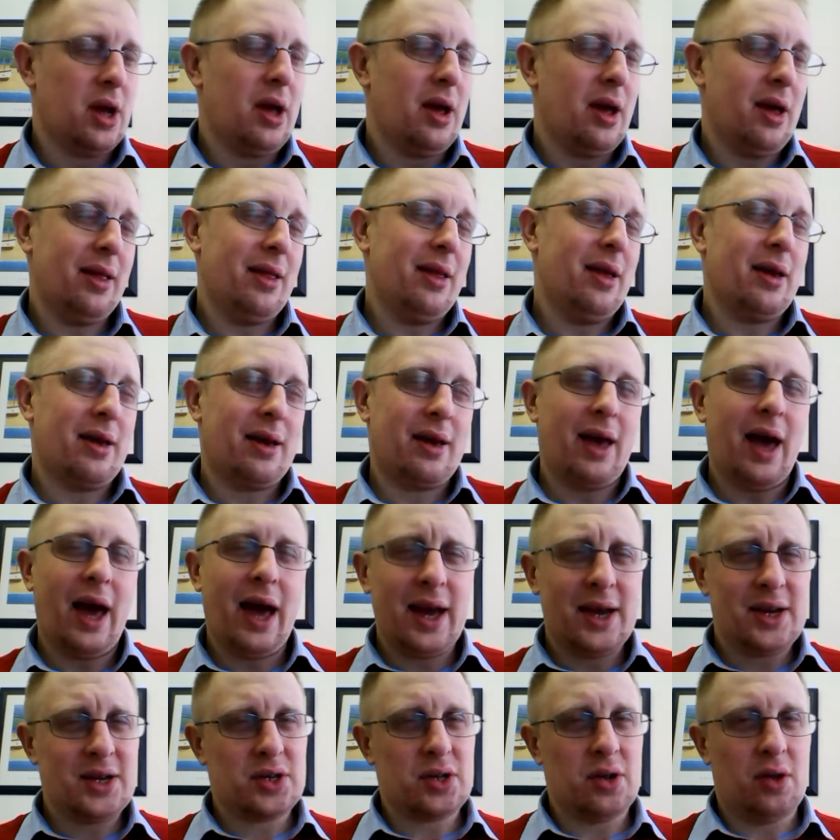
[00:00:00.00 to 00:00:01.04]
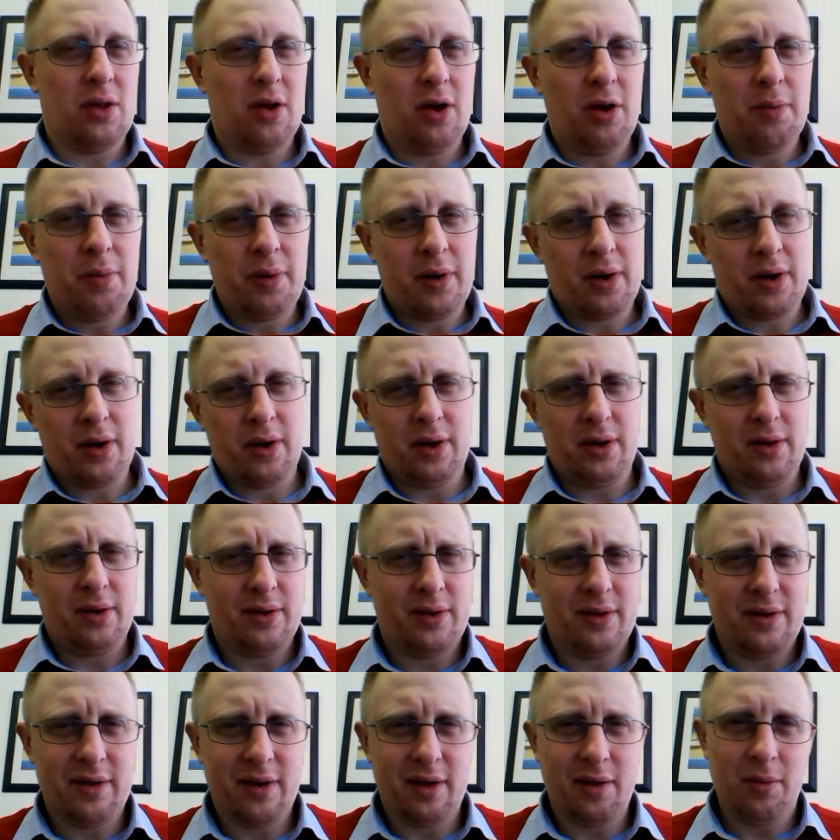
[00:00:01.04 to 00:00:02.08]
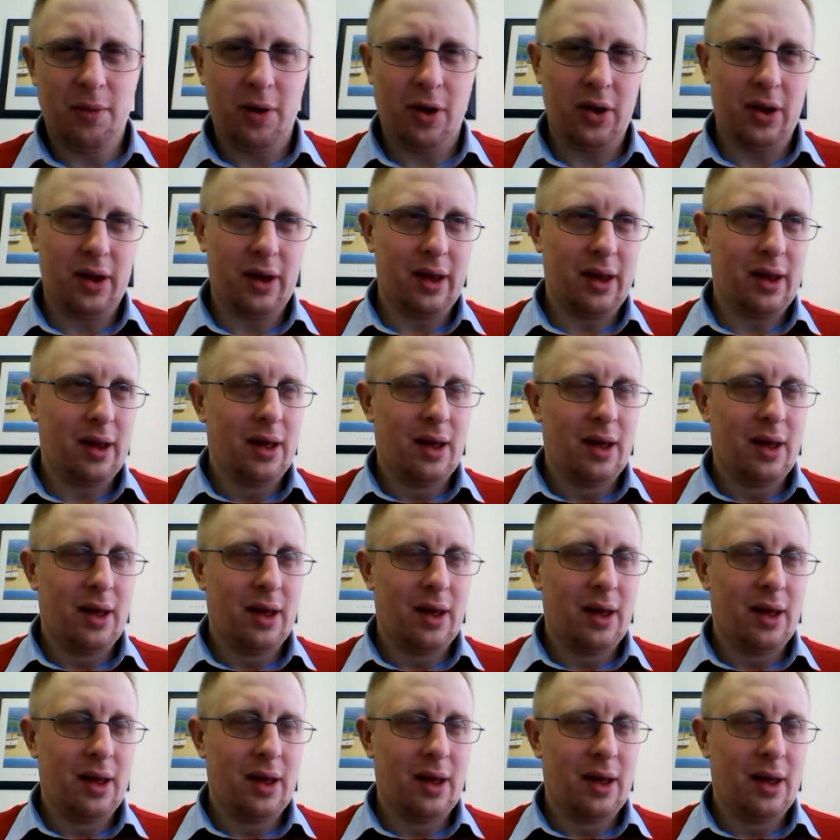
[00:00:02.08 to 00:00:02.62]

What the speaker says: and the occasional uppercut to the body.